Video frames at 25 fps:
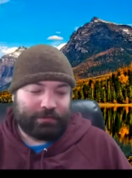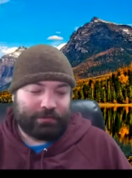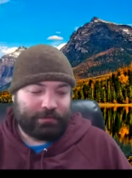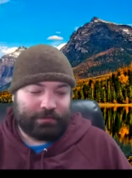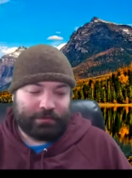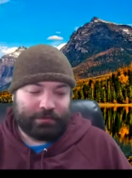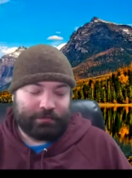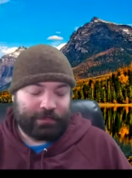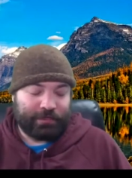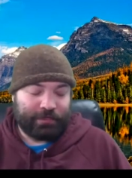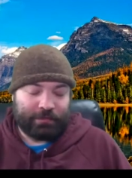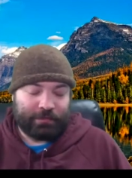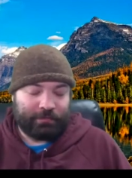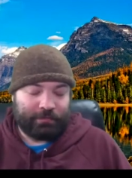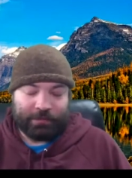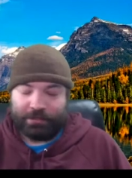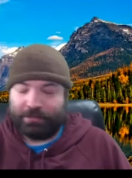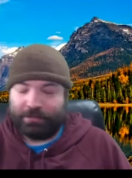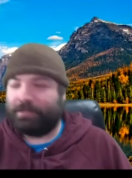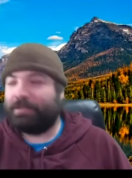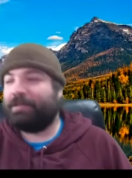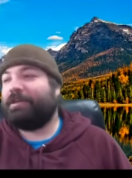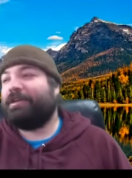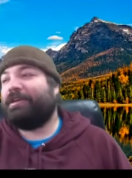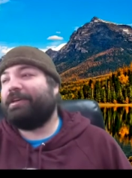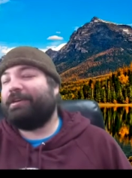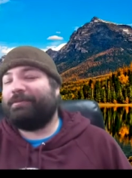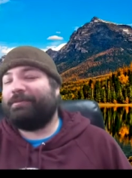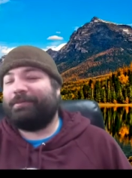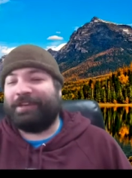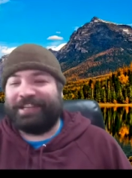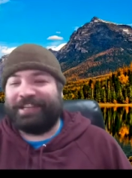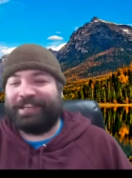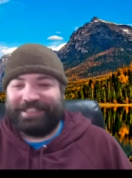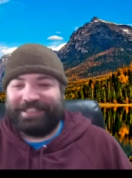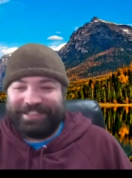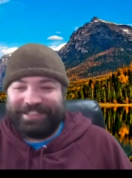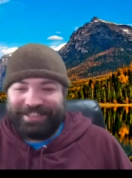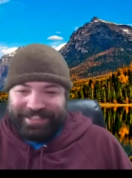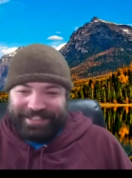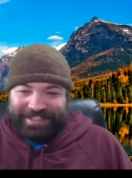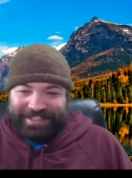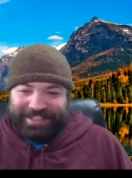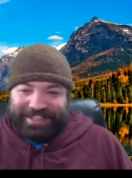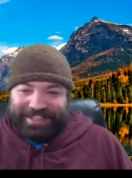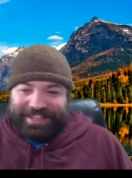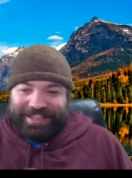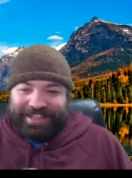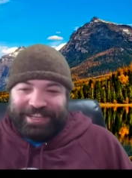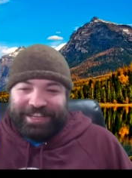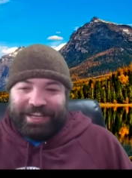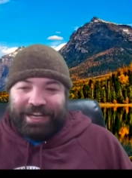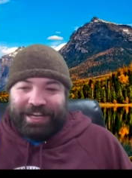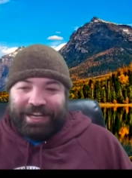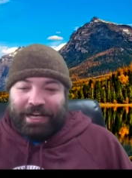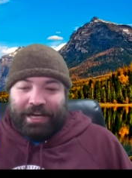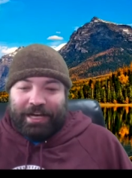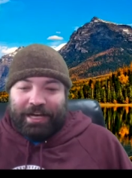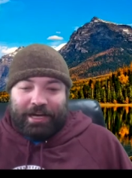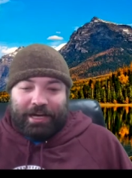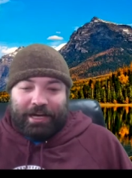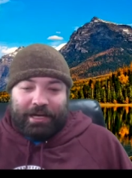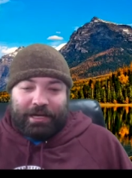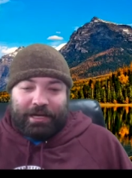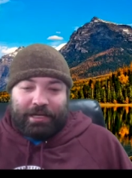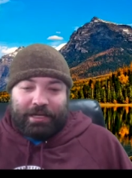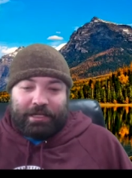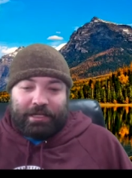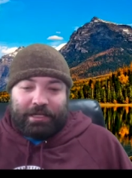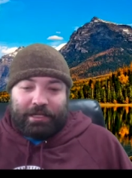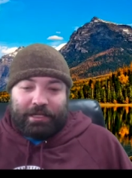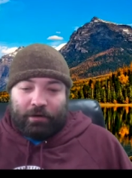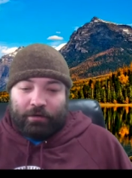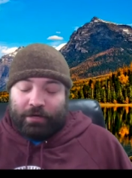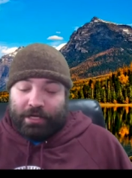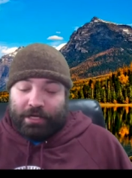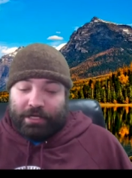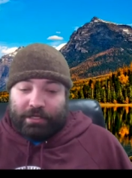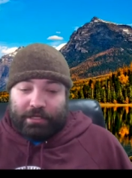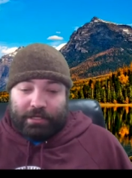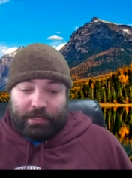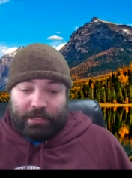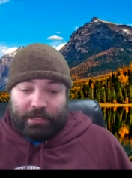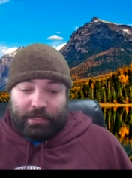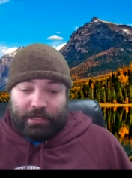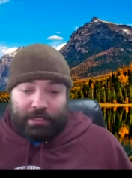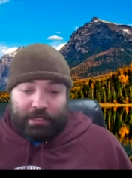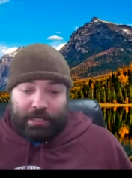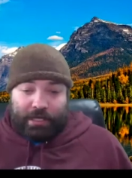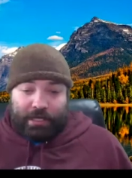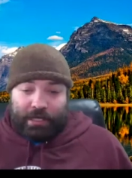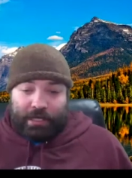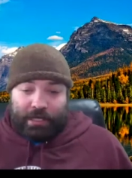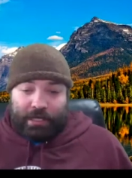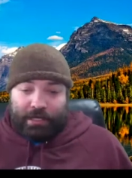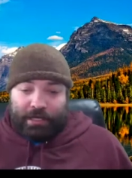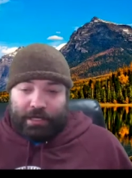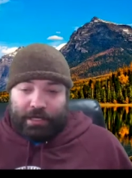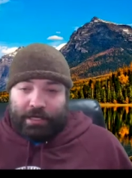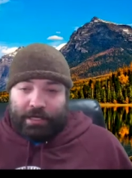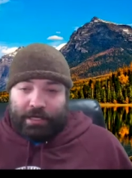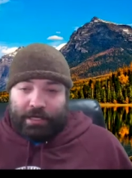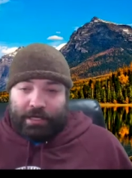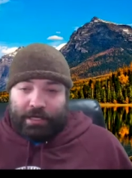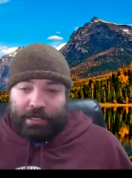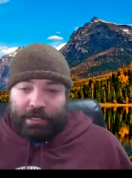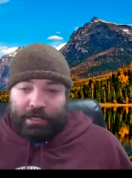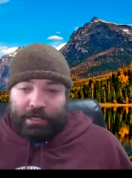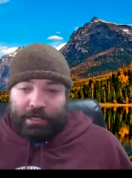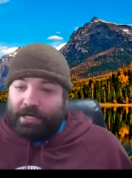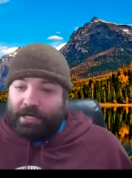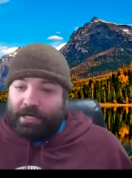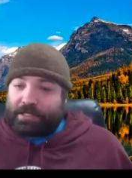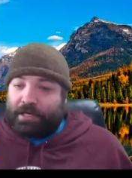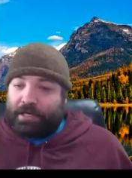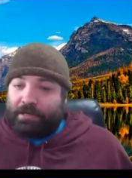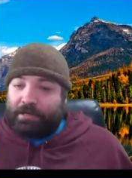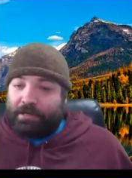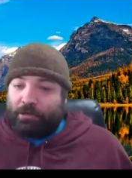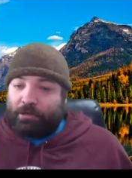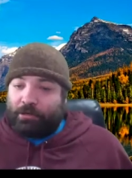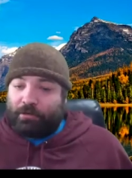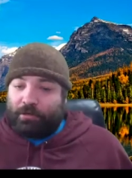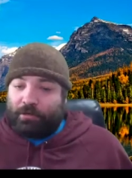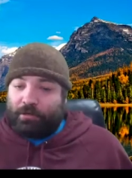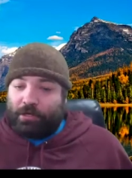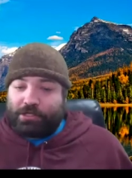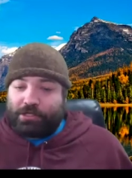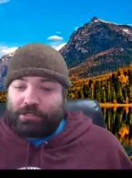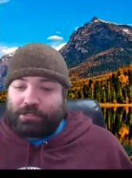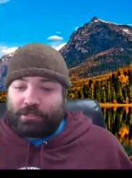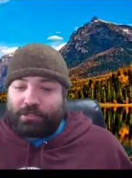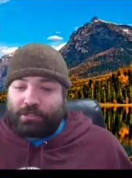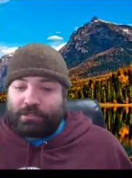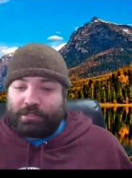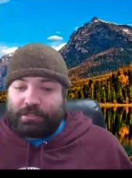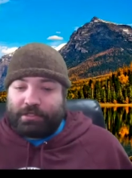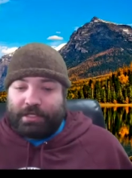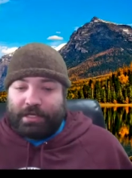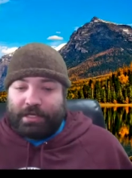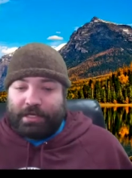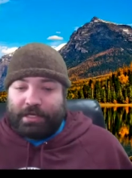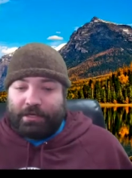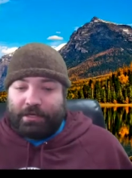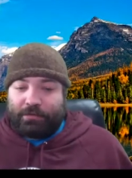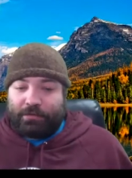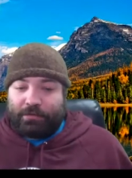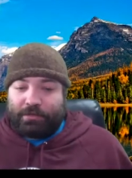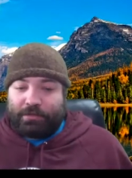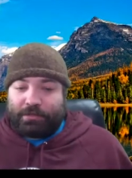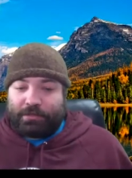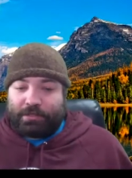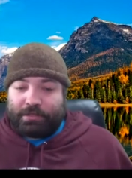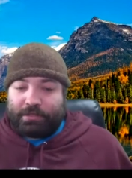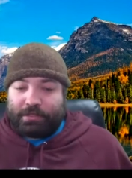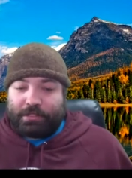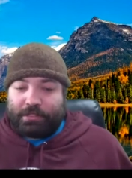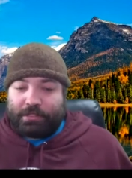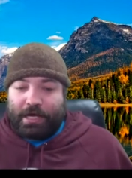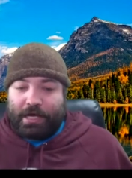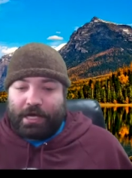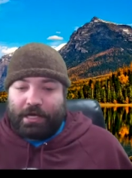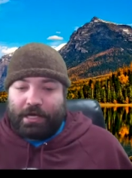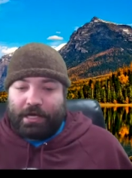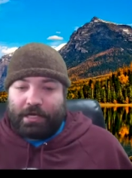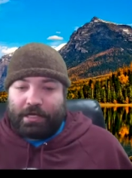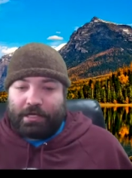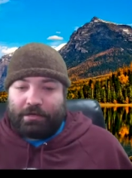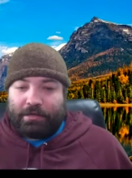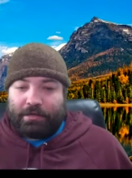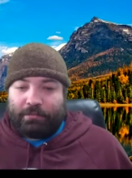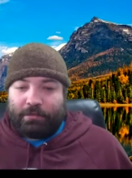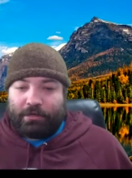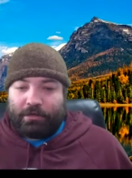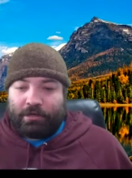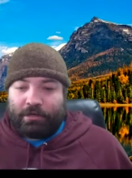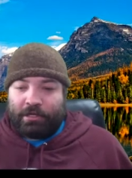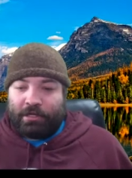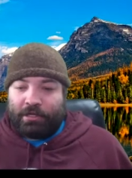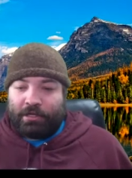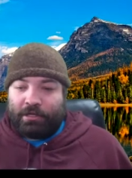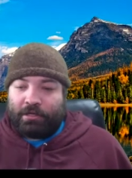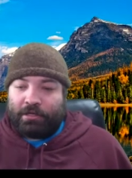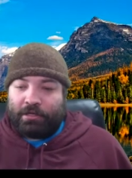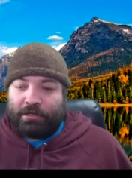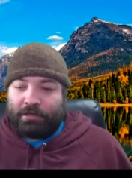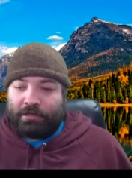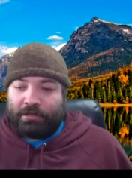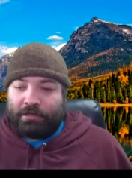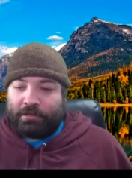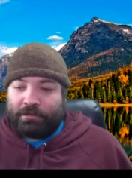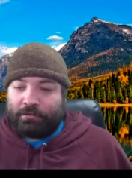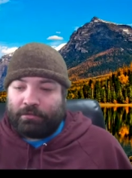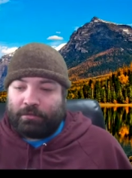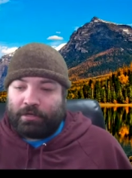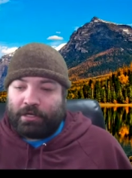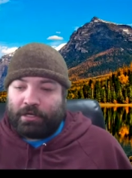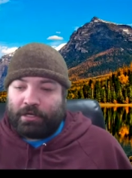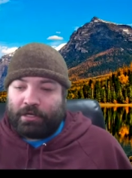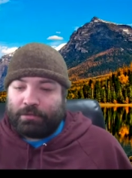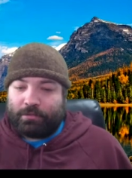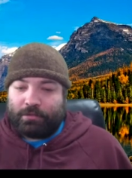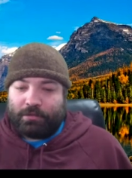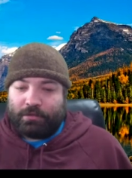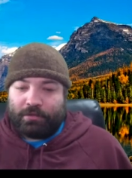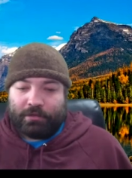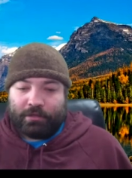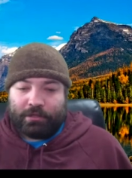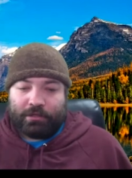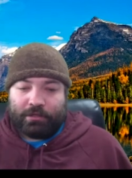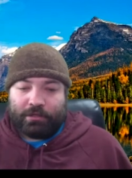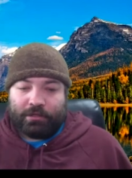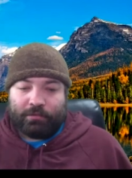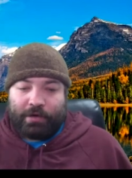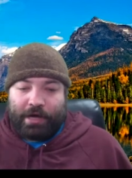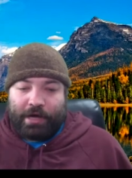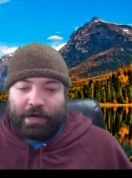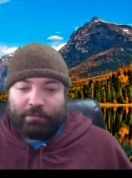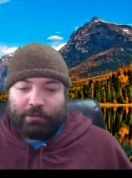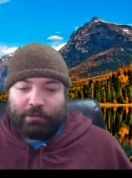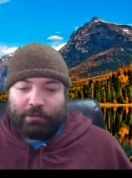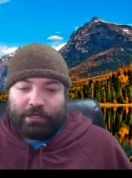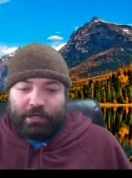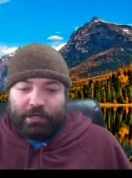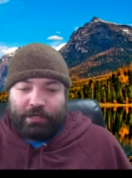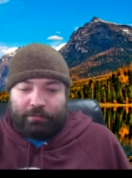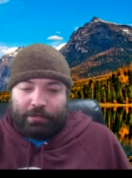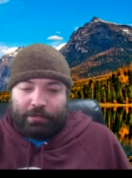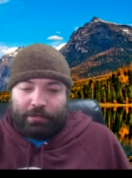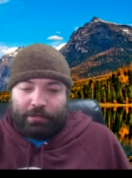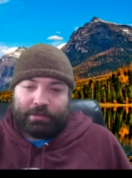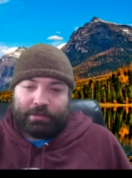Development. But all right, if you guys got any more questions, now is the time. Otherwise, we were going to wrap it up.